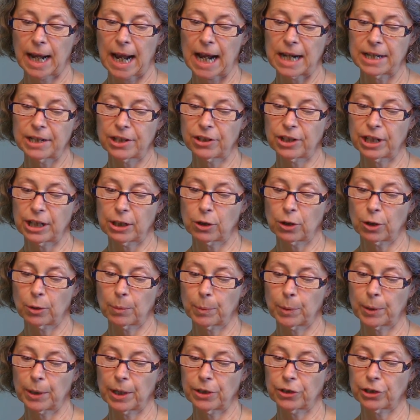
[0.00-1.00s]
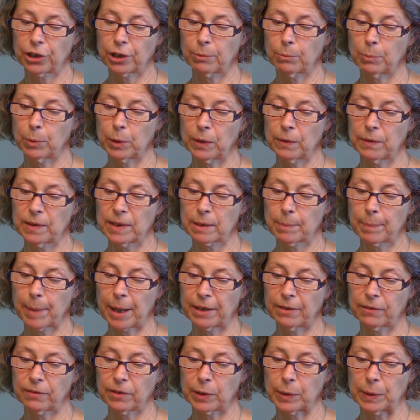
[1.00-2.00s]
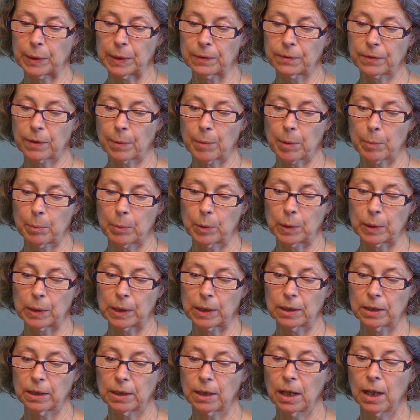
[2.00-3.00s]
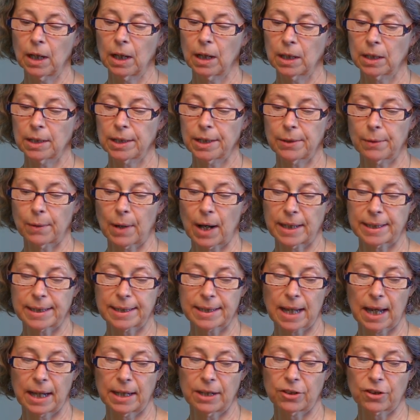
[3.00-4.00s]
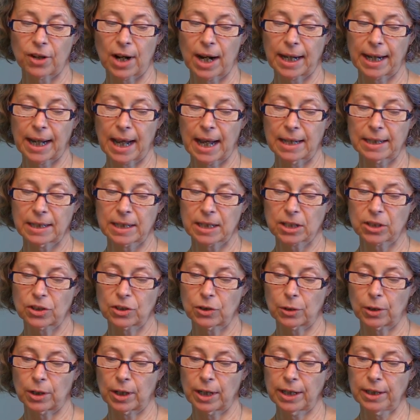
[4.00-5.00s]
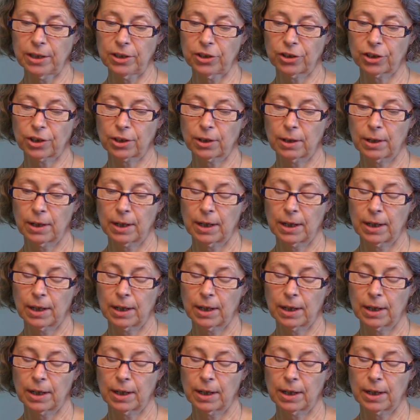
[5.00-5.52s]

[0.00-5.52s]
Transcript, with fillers: Entergy Corporation moves spent fuel from the pool to on site dry cask storage,